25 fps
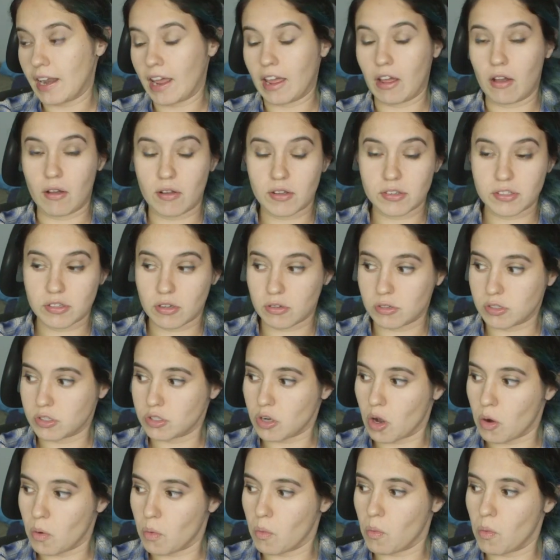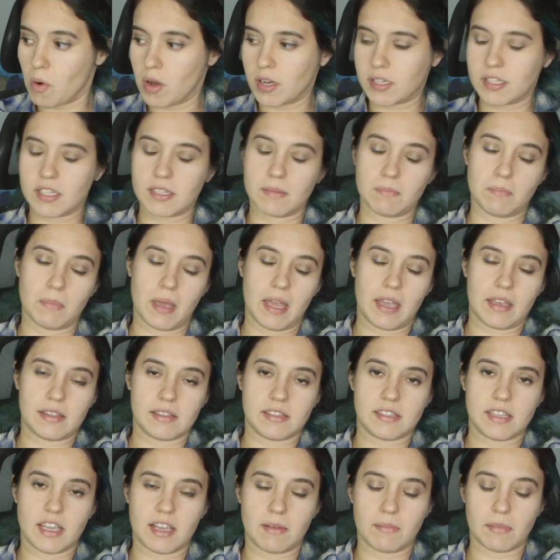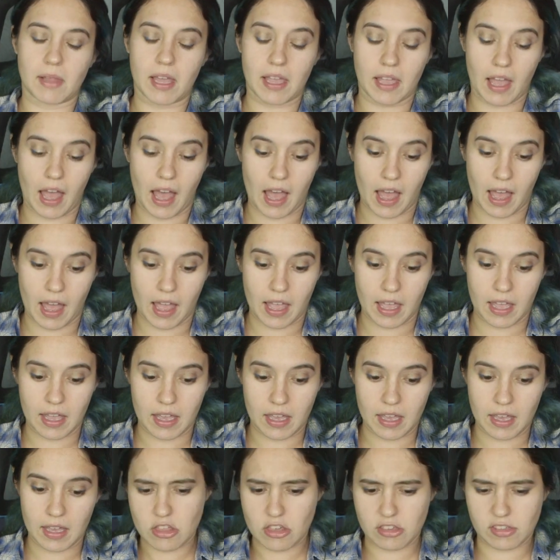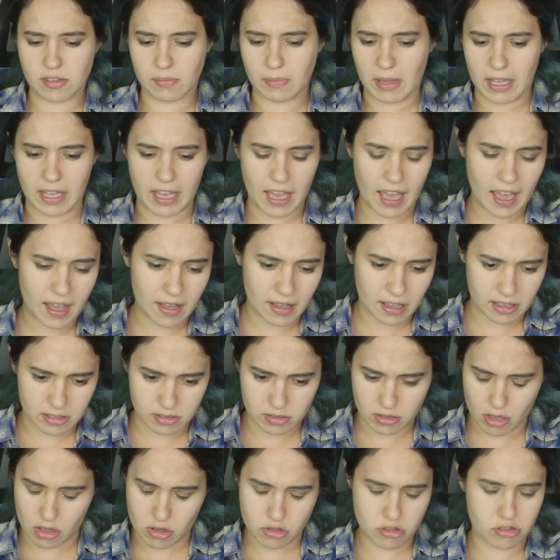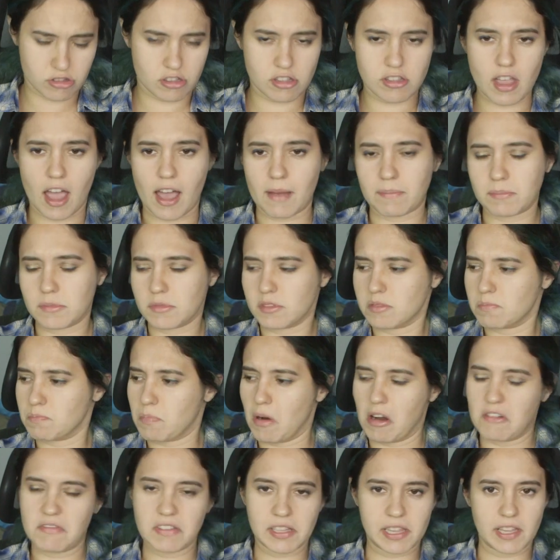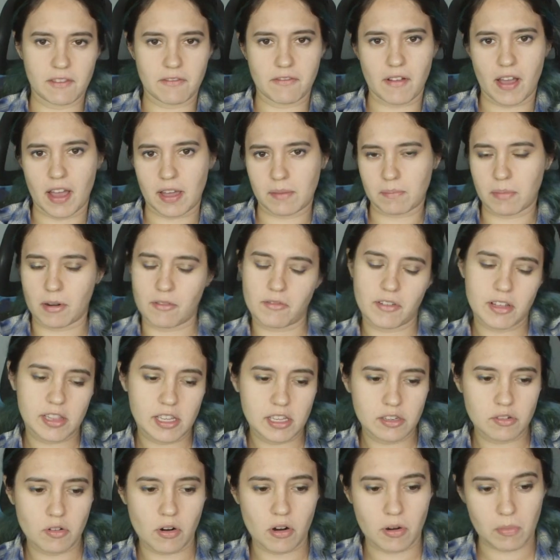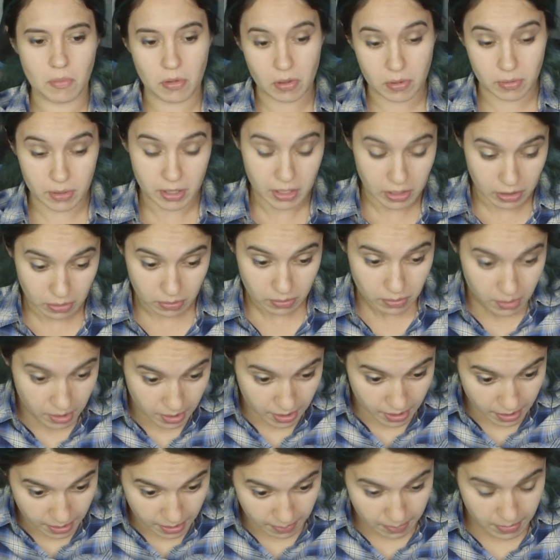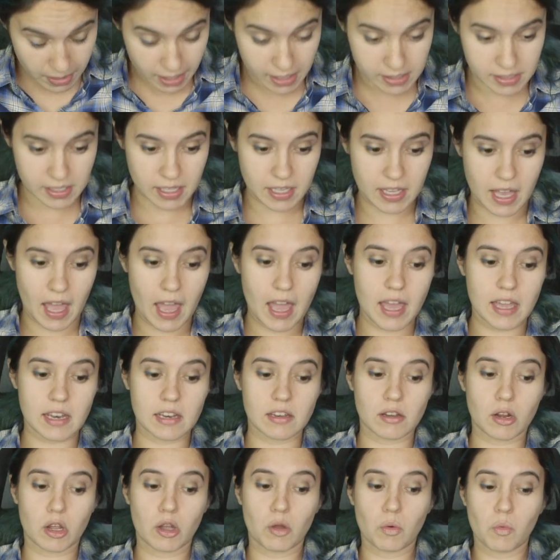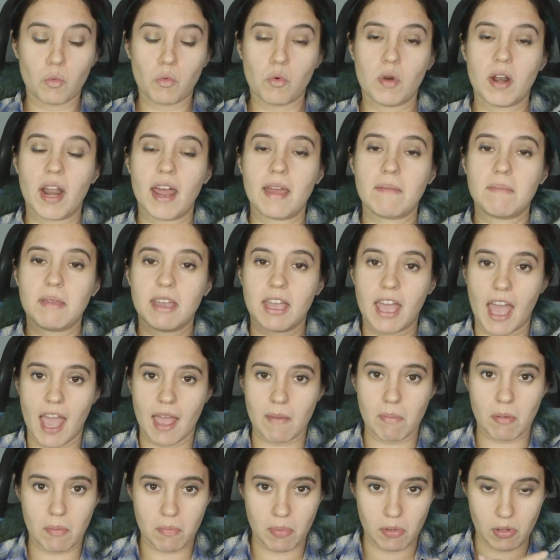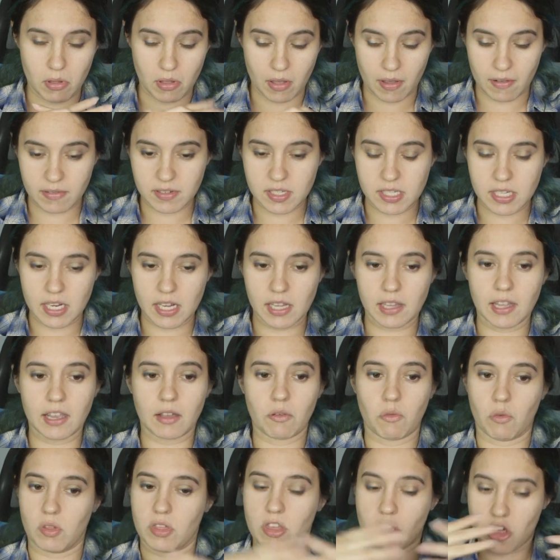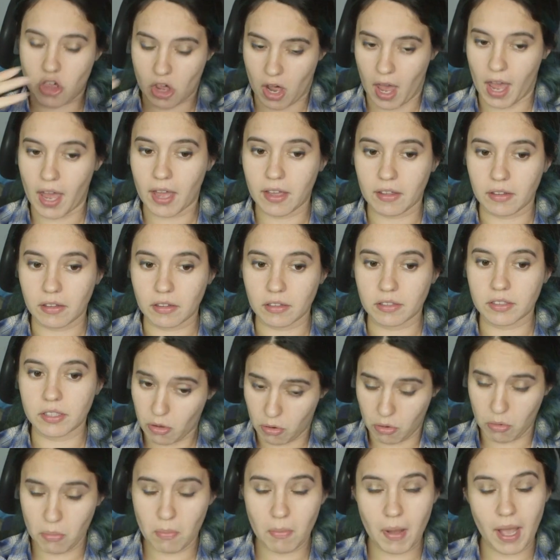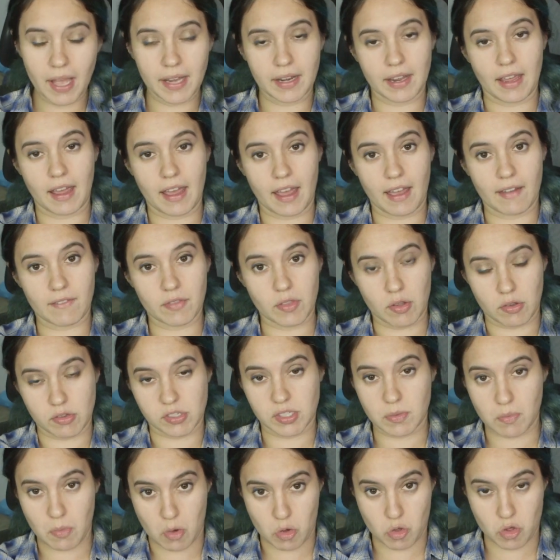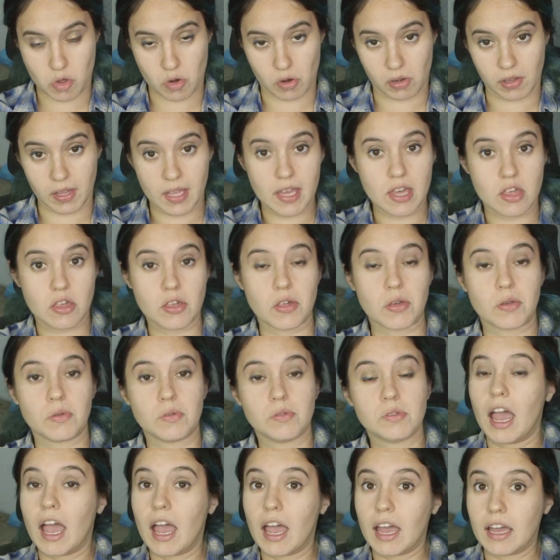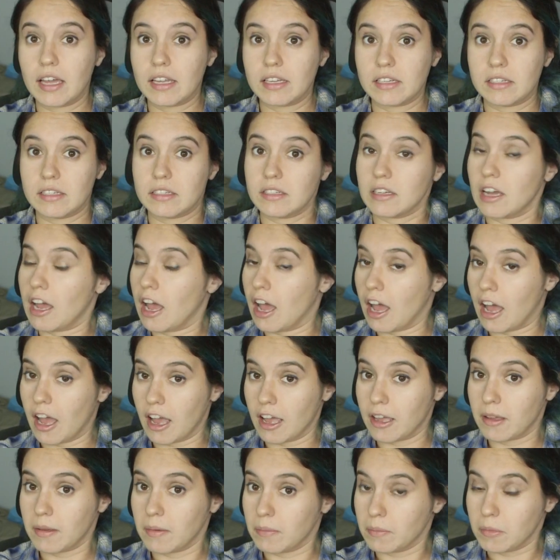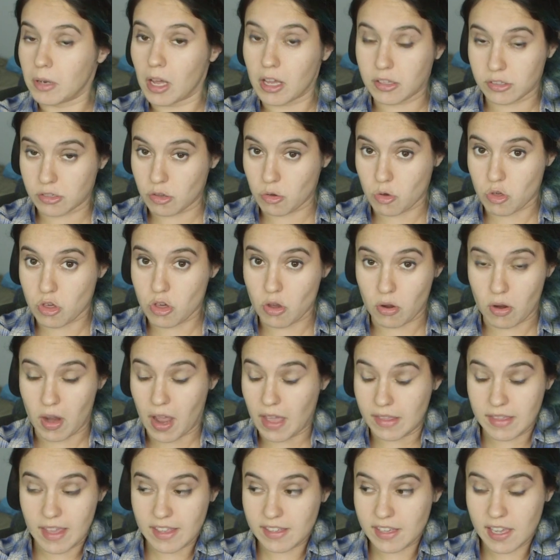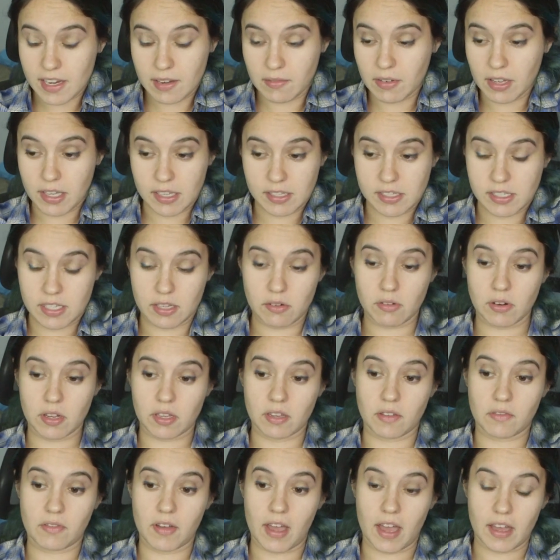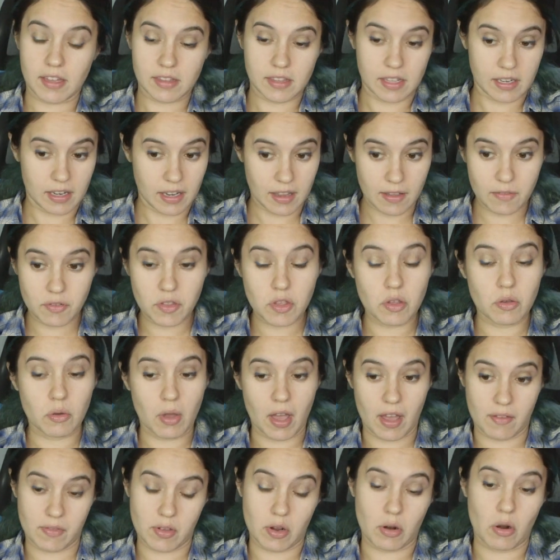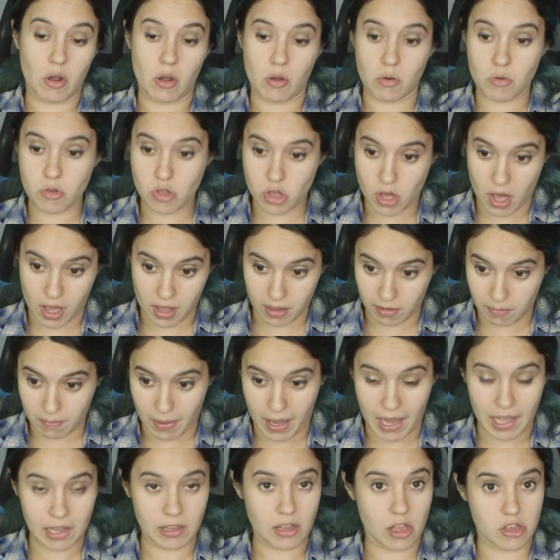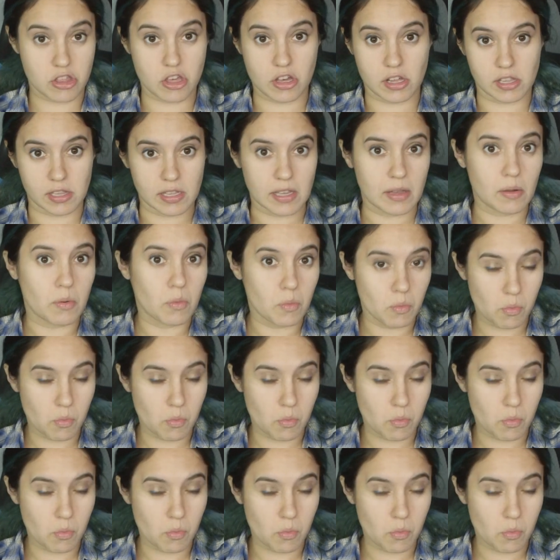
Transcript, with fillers: And I also don't want to make it seem like yeah, I'll just adopt. Perfectly fine, perfectly normal, you know. Because again, would I be capable of dealing with a child who might have those emotional issues? And I am not so sure. And that's not even considering the fact that if you have your own child, biologically,